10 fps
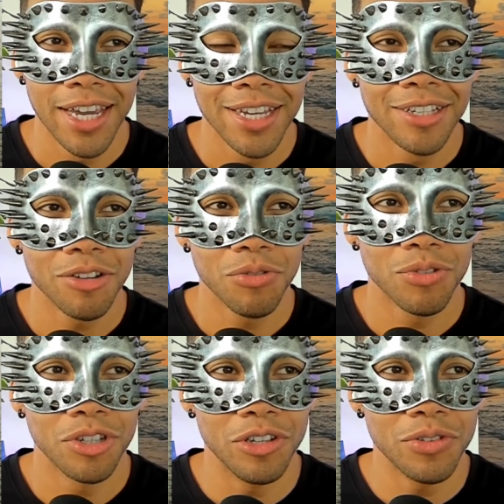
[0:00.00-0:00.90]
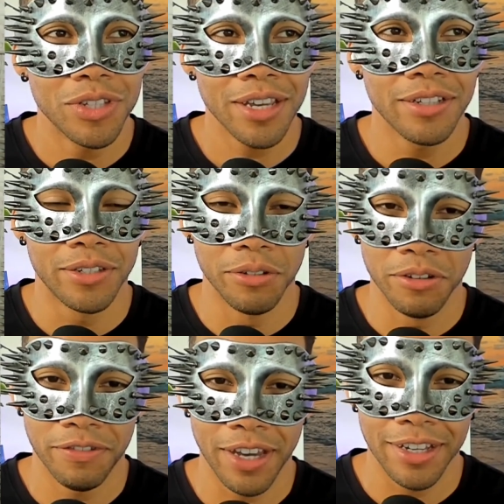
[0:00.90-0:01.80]
so you take
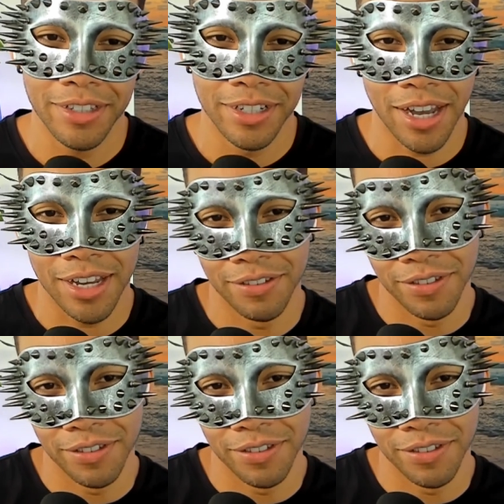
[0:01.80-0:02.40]
Sudafed to kind of